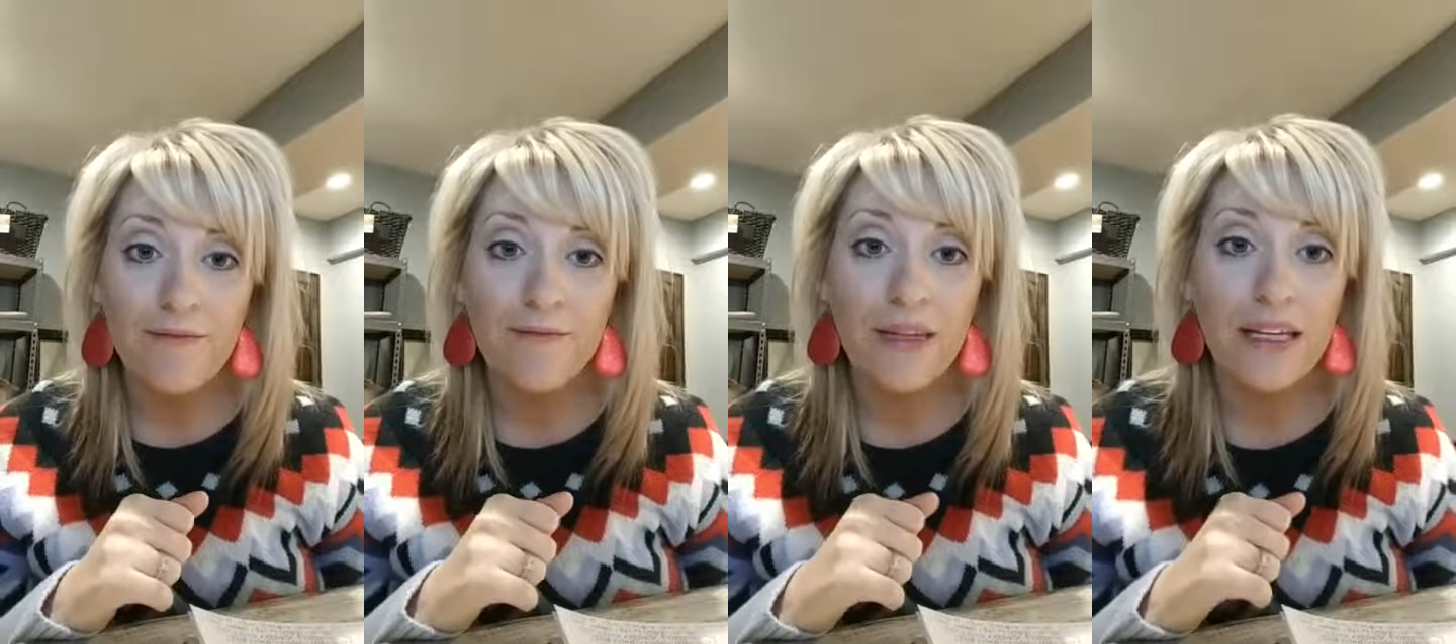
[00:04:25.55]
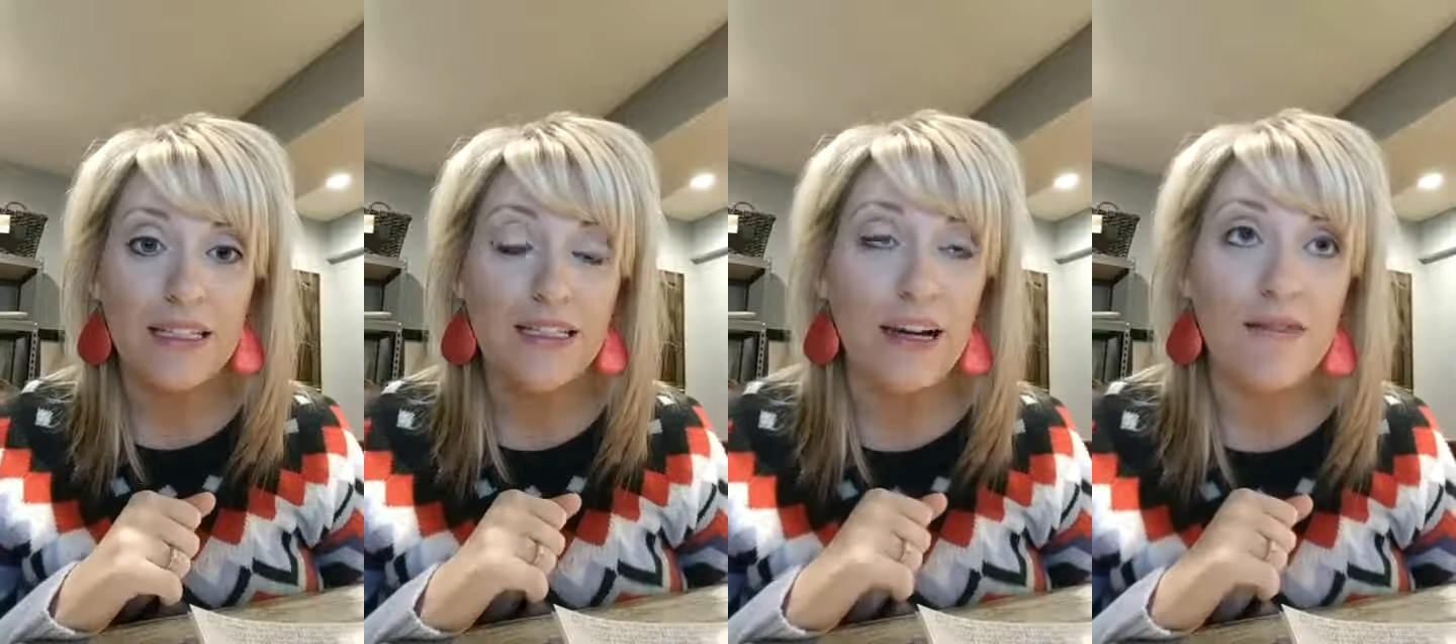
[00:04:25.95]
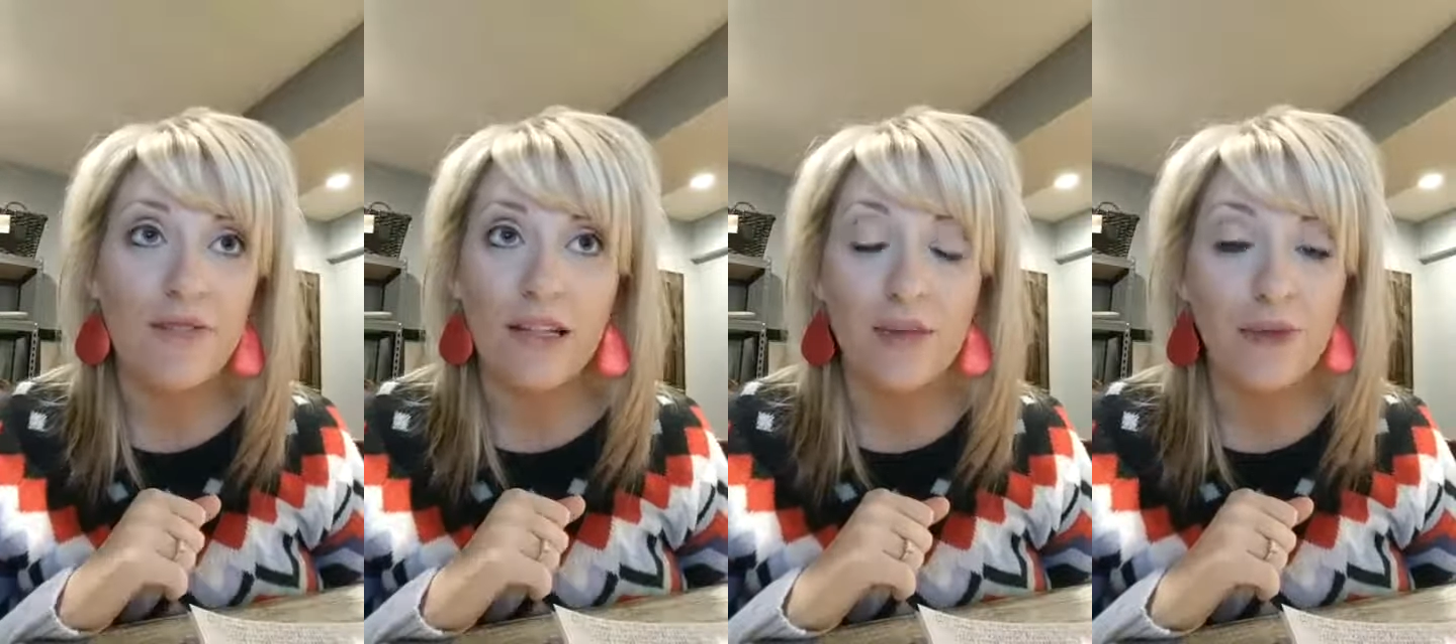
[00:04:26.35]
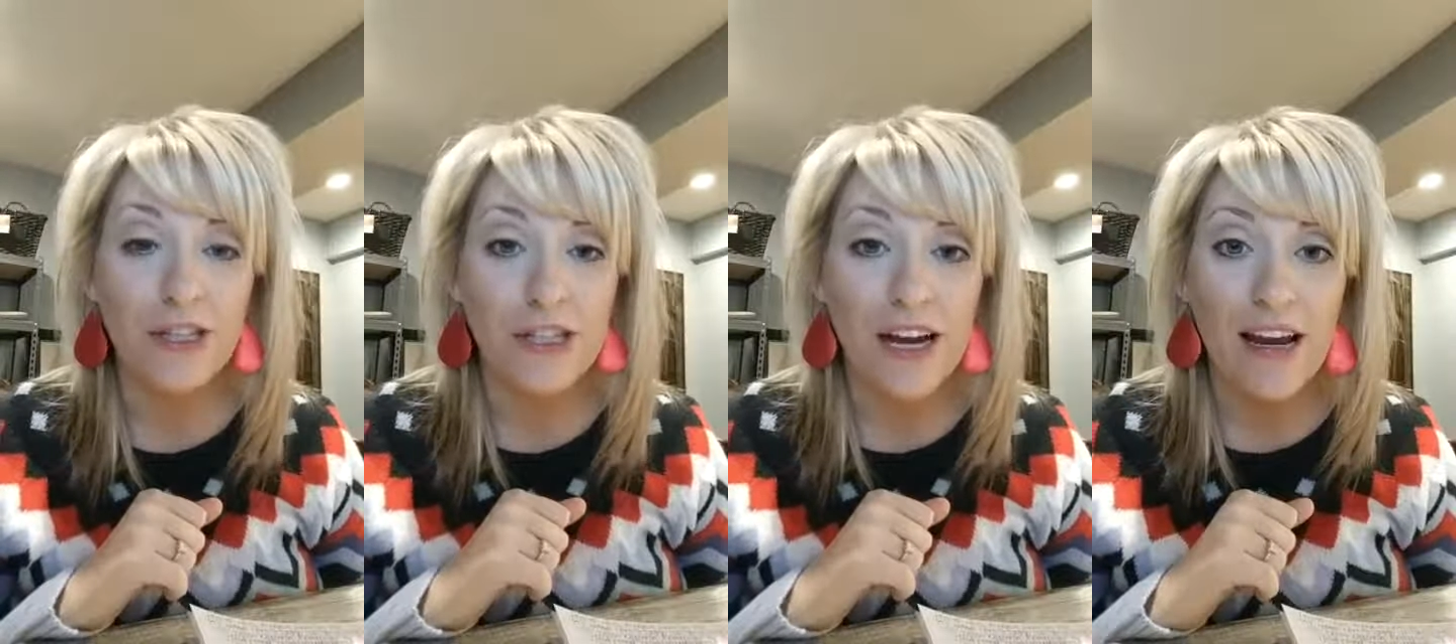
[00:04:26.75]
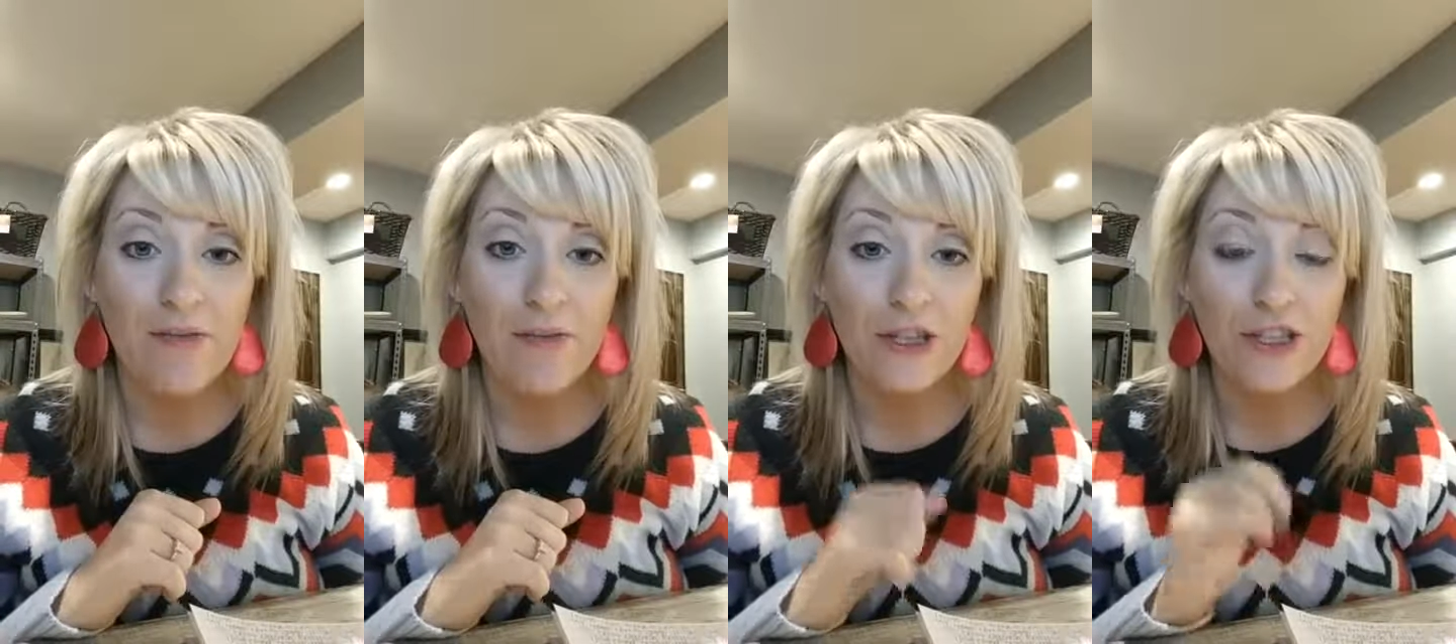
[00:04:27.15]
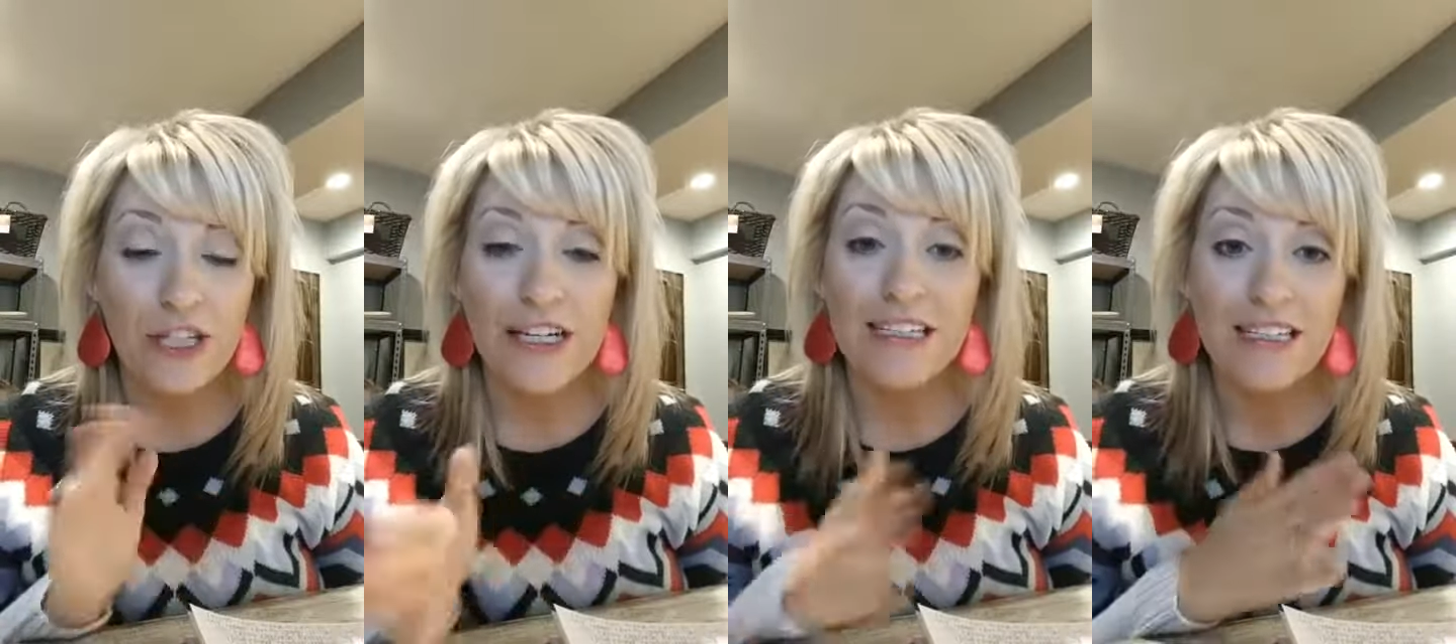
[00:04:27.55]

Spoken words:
because I really appreciate what she has